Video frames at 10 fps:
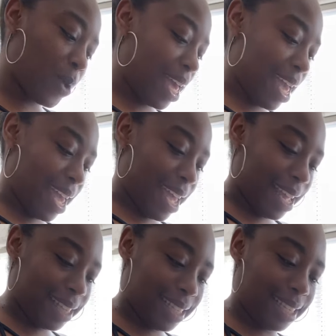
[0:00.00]

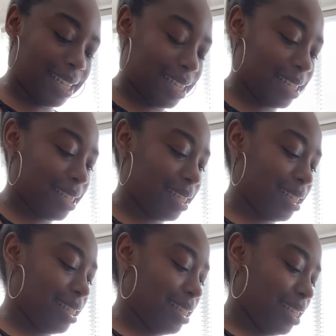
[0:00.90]
it.
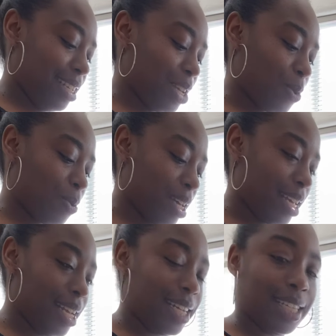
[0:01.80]
You know
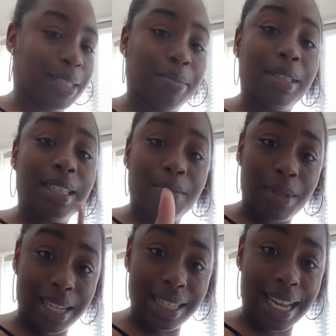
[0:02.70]
what? Um,
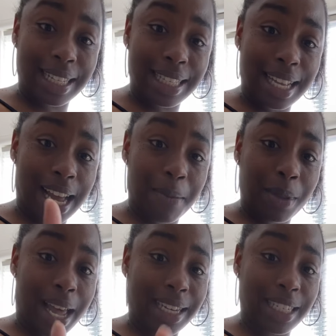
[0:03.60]
please take this time,
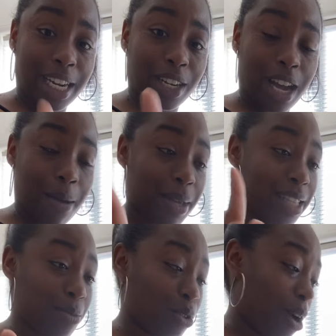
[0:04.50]
like, share, comment,
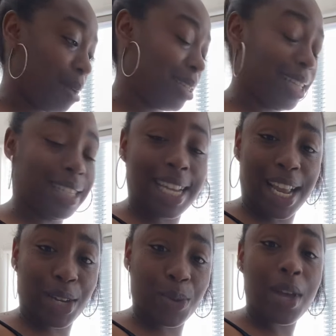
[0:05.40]
subscribe to the
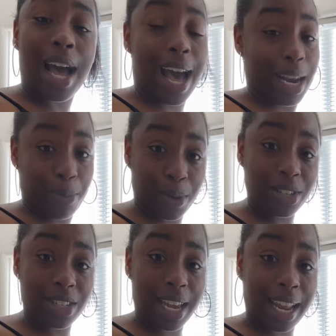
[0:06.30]
channel. I'd
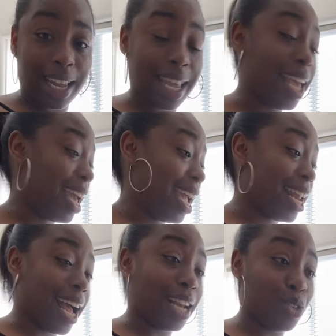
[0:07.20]
appreciate it. And
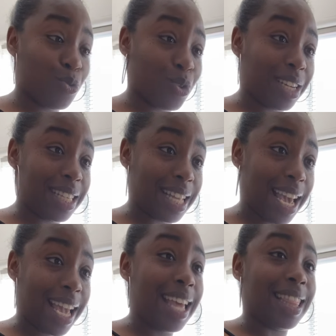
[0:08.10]
I do want to
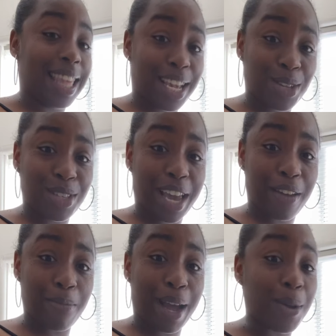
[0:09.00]
say thank you to
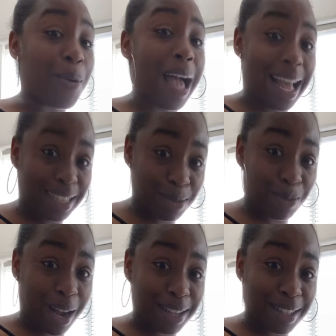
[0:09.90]
everybody who has
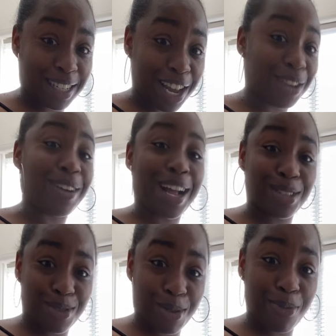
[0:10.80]
subscribed to the channel. I
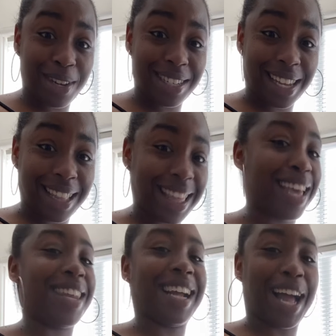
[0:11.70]
truly appreciate
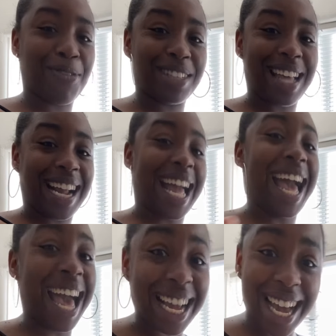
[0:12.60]
that. Like, I was like, ah,
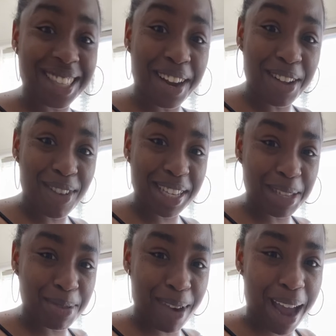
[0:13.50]

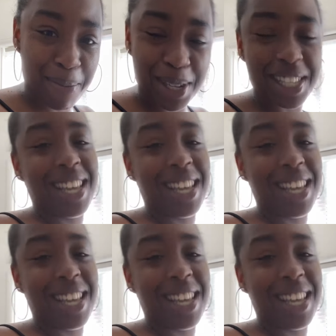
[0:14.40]
I got 31